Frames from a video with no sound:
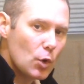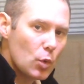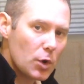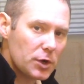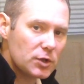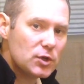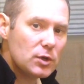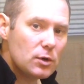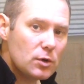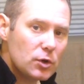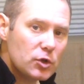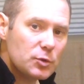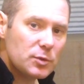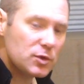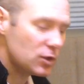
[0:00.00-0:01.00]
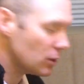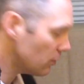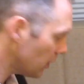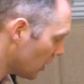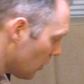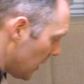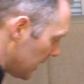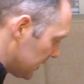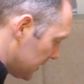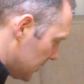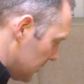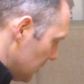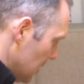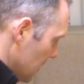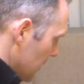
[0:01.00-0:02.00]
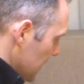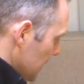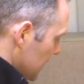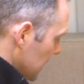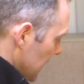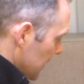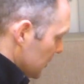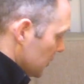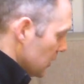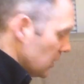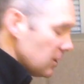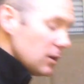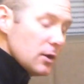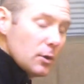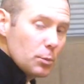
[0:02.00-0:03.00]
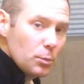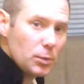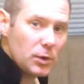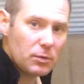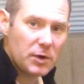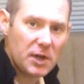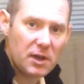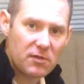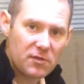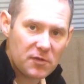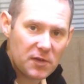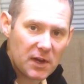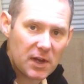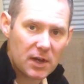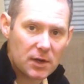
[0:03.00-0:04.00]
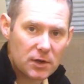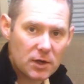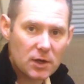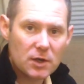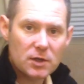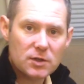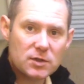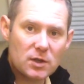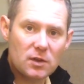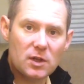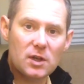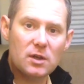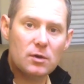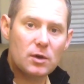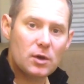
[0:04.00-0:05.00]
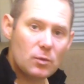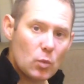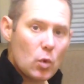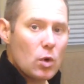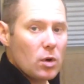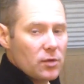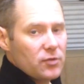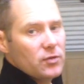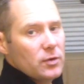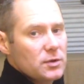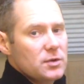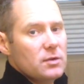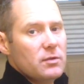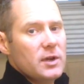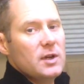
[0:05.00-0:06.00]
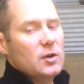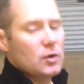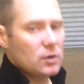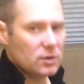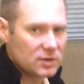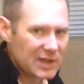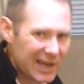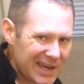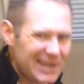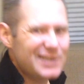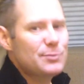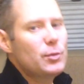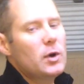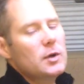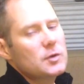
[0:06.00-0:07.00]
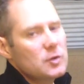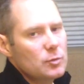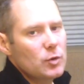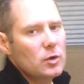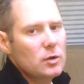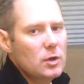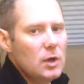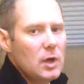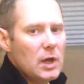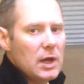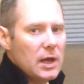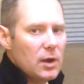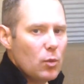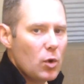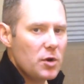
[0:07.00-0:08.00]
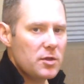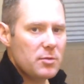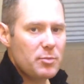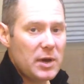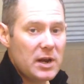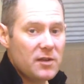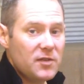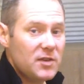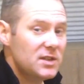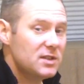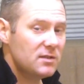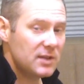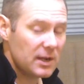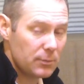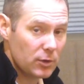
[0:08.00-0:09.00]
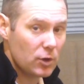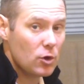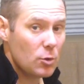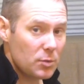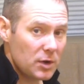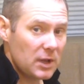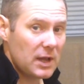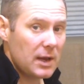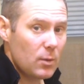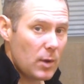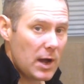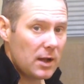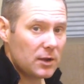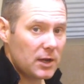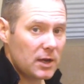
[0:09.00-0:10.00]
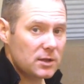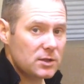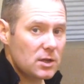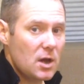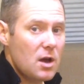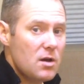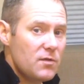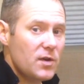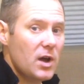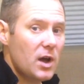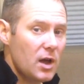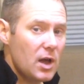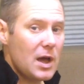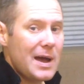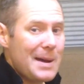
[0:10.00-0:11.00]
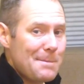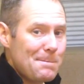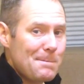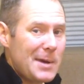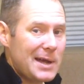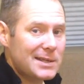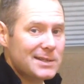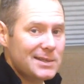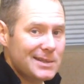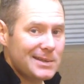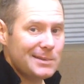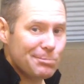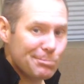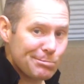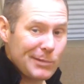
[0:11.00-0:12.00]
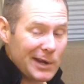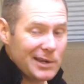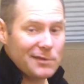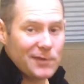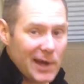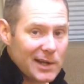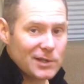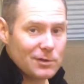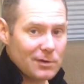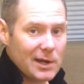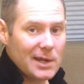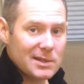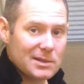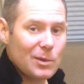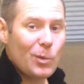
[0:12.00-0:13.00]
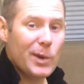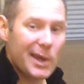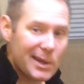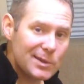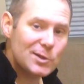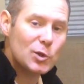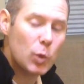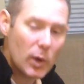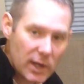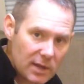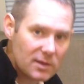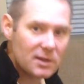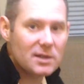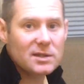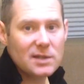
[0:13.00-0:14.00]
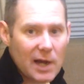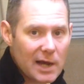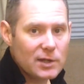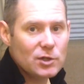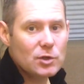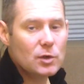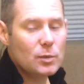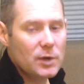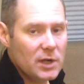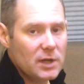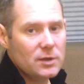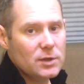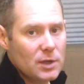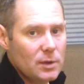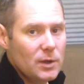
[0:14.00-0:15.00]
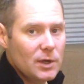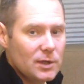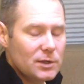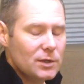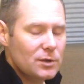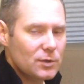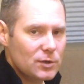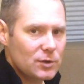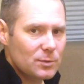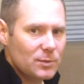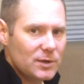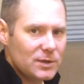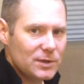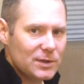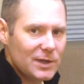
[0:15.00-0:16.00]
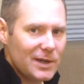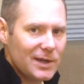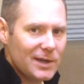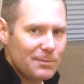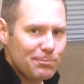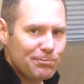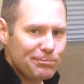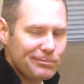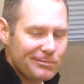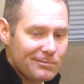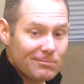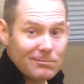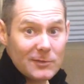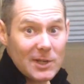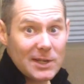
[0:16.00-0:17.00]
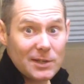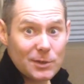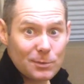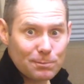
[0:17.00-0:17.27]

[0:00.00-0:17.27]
One or two customers do request that this section be reconfigured so that you can walk through to the rear doors. That is possible. One of the benefits of dealing with a company like WildAx over a mass manufacturer is that we can tweak the design should we need to customers' needs.